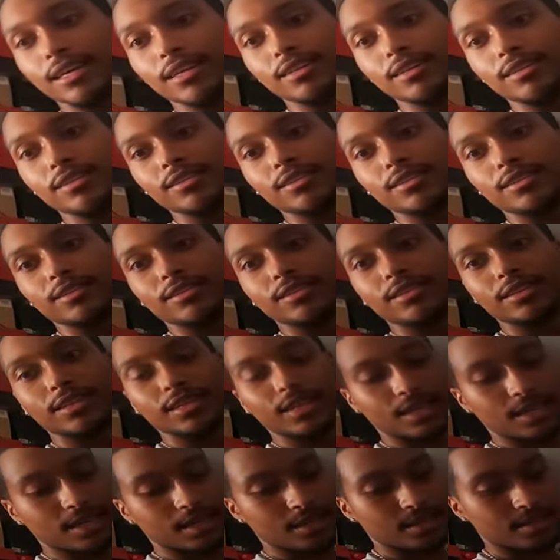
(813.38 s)
got fucked up.
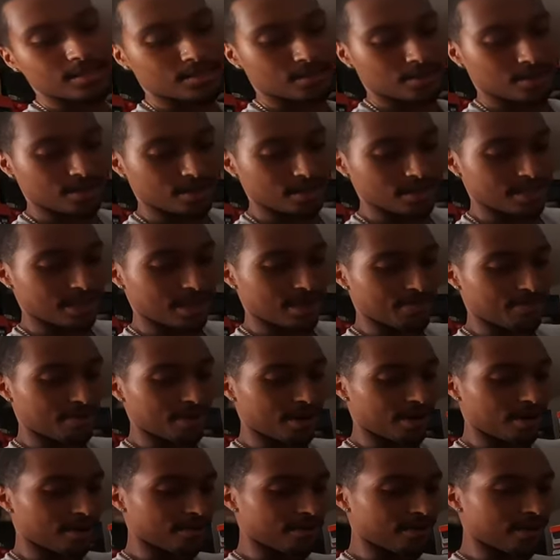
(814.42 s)
Yeah, they started to
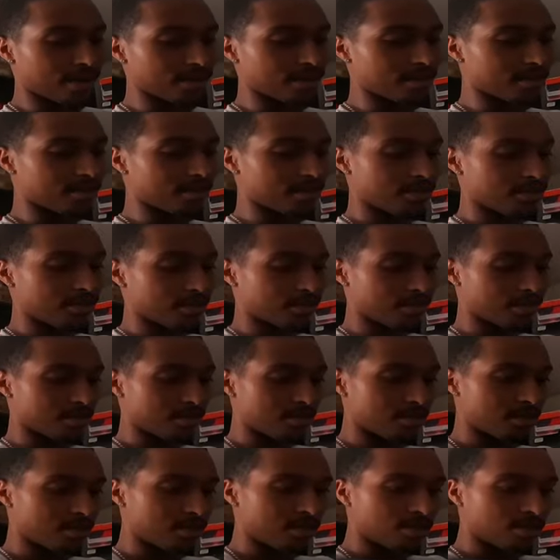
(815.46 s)
separate already. Where?